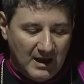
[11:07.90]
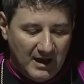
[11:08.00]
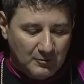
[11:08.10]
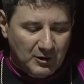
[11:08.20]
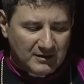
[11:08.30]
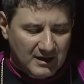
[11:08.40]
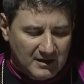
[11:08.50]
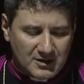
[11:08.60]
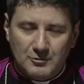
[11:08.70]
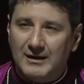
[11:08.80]
and one that
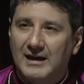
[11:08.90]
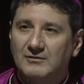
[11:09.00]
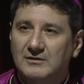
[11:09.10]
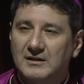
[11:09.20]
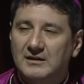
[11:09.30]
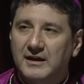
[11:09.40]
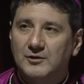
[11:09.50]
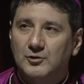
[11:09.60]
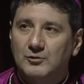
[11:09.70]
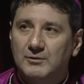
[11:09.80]
is grounded
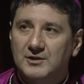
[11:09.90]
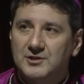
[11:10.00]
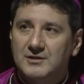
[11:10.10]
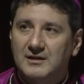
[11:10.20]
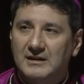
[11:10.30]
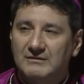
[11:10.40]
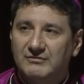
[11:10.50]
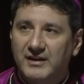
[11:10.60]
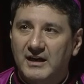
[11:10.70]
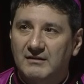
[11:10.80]
and nourished in
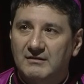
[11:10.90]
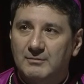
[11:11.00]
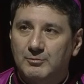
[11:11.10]
faith,